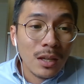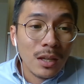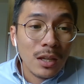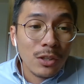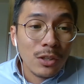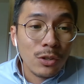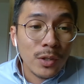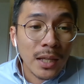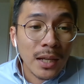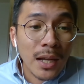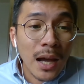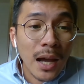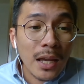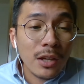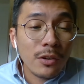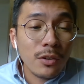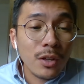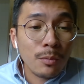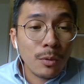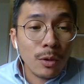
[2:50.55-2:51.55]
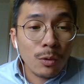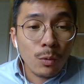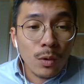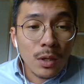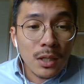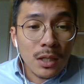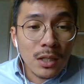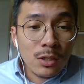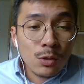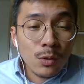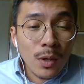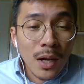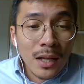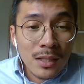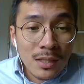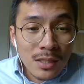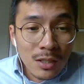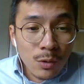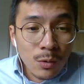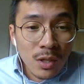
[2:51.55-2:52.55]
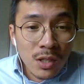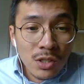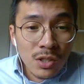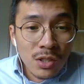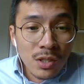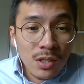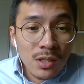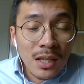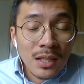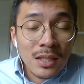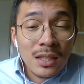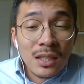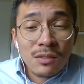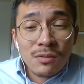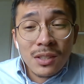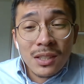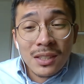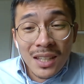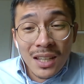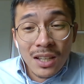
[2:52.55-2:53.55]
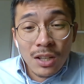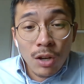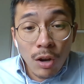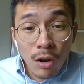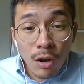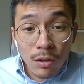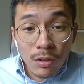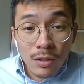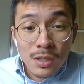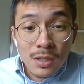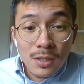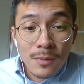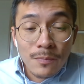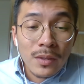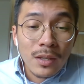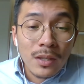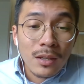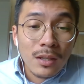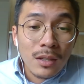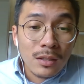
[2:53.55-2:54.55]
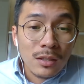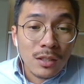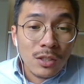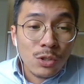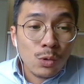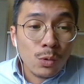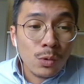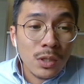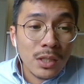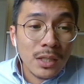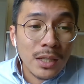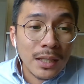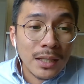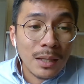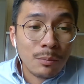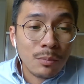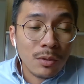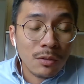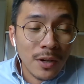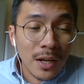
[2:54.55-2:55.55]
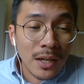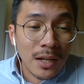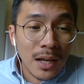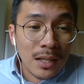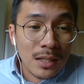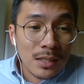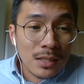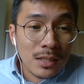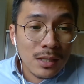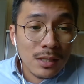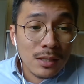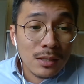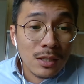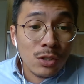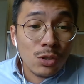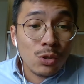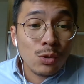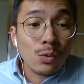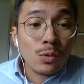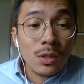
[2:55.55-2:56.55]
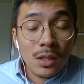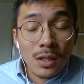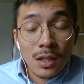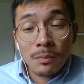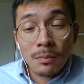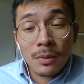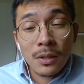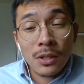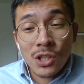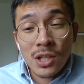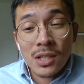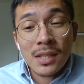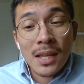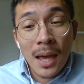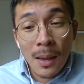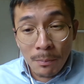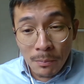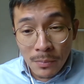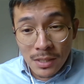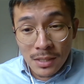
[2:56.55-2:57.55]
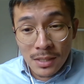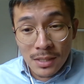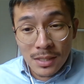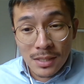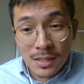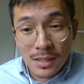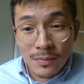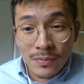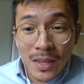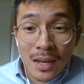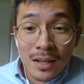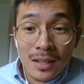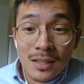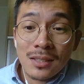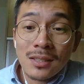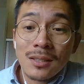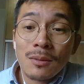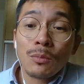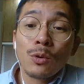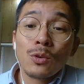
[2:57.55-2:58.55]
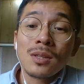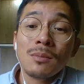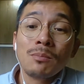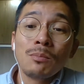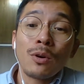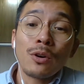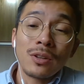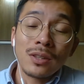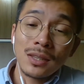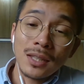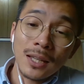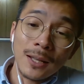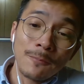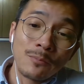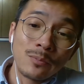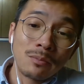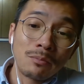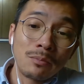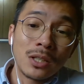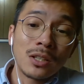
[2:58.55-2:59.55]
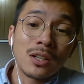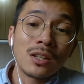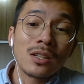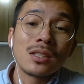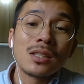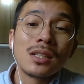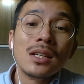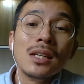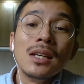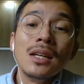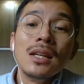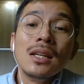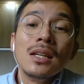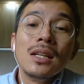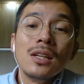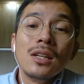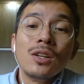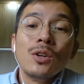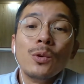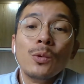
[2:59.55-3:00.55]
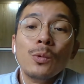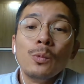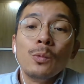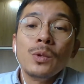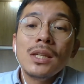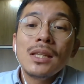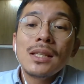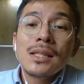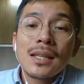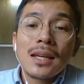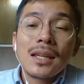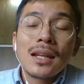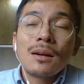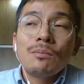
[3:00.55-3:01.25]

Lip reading: You can hire remote workers to answer questions and even take calls. The sooner they can provide answers, the sooner a purchase happens. That is the most important thing, because we set up